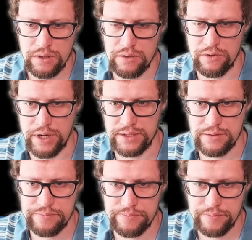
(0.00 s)
Right.
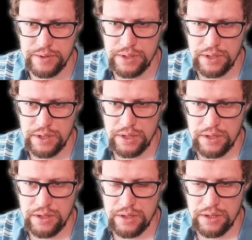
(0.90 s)

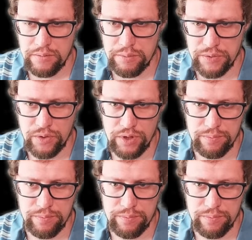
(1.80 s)
But we only